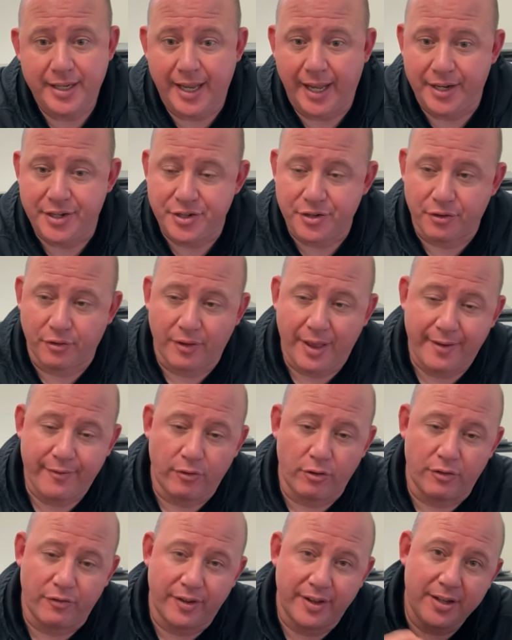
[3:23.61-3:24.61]
and your
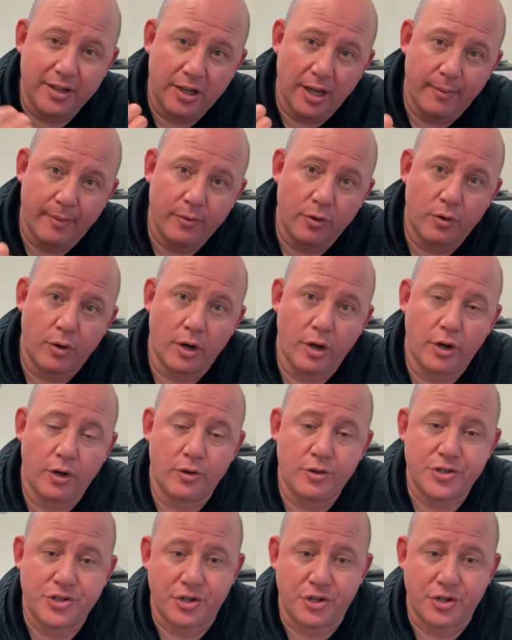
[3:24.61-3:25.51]
level of income grows,